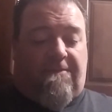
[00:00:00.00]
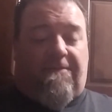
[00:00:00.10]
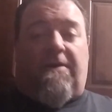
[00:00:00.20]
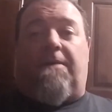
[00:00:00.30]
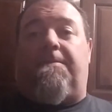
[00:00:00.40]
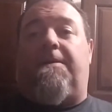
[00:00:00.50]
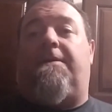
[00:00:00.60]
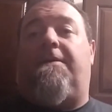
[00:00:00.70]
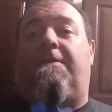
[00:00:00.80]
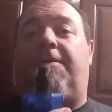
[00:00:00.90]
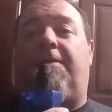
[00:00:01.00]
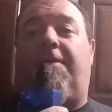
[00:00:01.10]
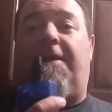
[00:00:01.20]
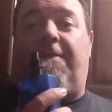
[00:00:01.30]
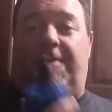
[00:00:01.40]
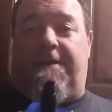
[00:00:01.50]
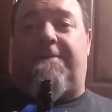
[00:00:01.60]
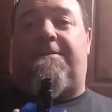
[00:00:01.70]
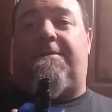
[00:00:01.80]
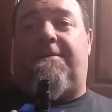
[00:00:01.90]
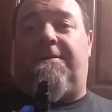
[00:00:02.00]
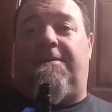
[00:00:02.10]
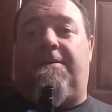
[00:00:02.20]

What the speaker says: firm that this